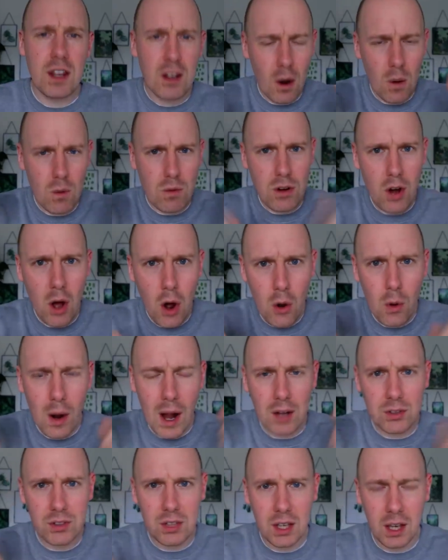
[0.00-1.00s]
They don't know
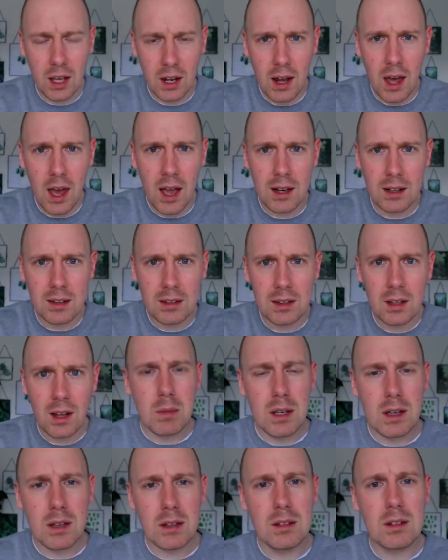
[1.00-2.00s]
how to connect
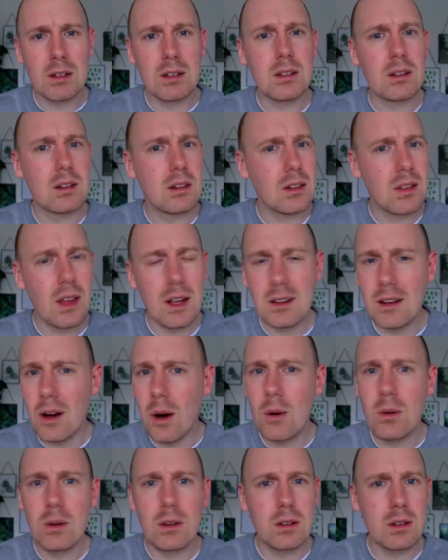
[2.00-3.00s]
because they
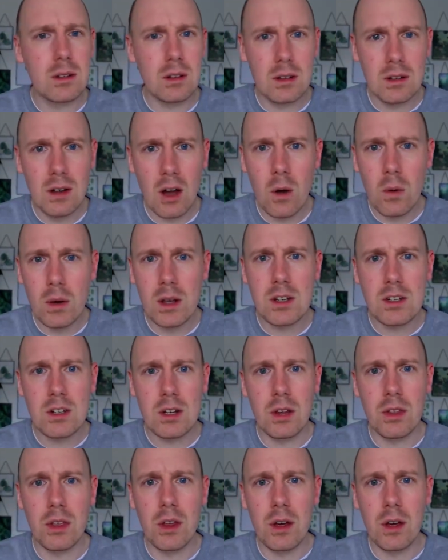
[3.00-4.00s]
don't know
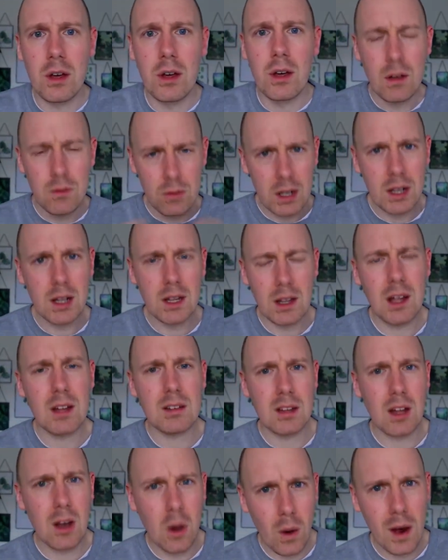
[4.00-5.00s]
each other. And really,
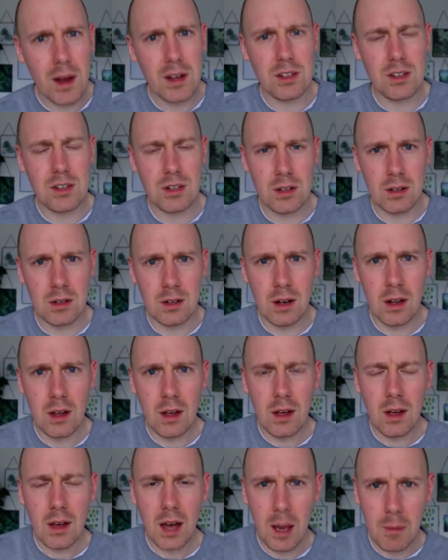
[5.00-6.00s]
that's the question
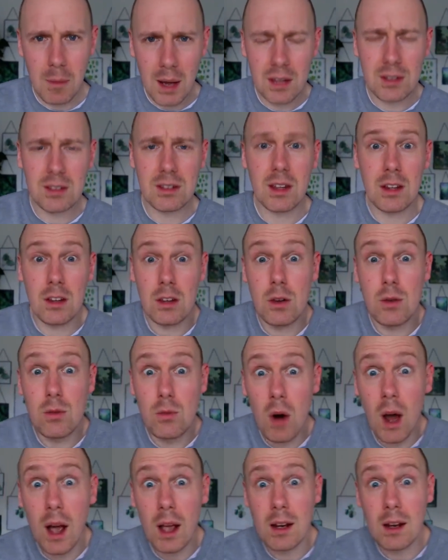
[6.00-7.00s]
I'm asking you
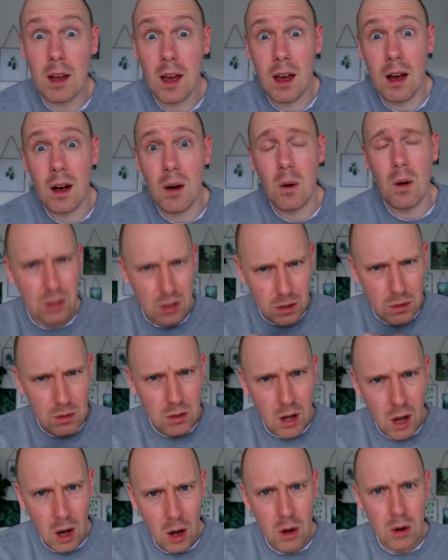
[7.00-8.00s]
right now. Do you
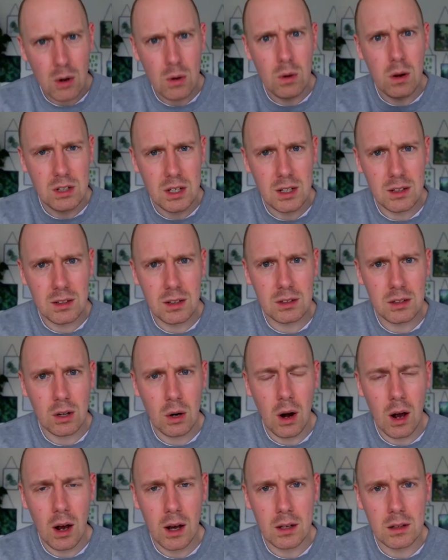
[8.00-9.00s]
know Jesus
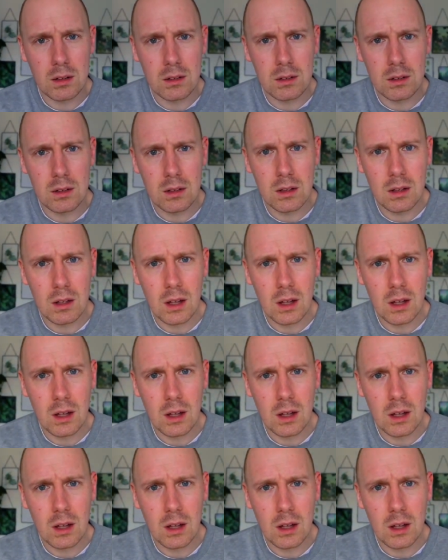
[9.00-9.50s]
Christ?